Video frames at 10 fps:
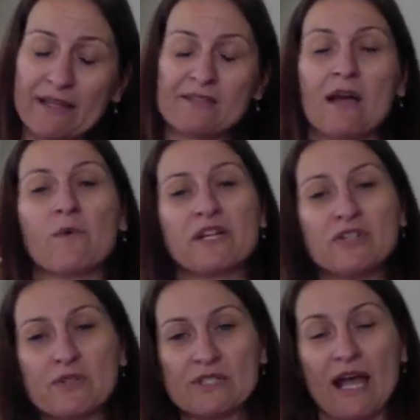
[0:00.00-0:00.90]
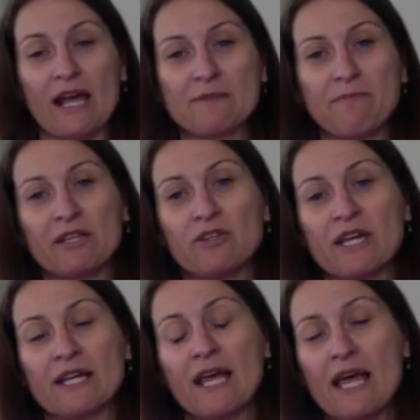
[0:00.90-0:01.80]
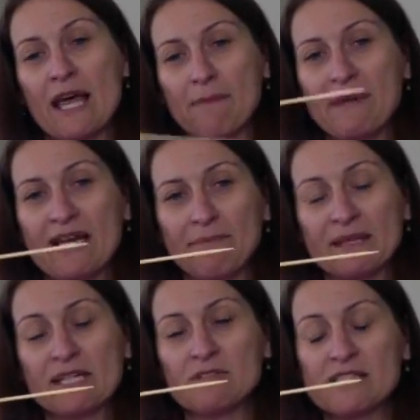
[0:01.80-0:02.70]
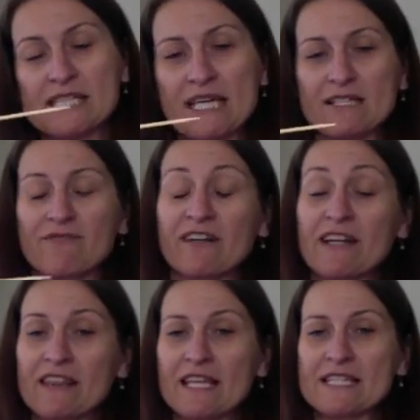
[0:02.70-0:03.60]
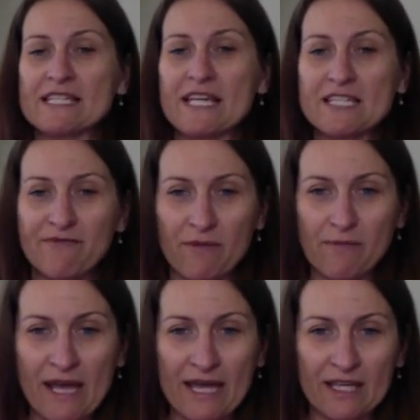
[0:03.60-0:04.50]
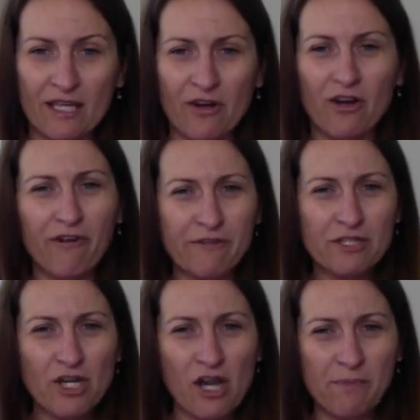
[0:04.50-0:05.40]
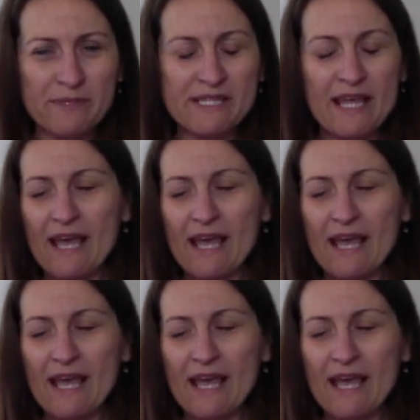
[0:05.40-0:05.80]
So I wouldn't use that, but you can pick up little sticks, very thin sticks from like coffee shops,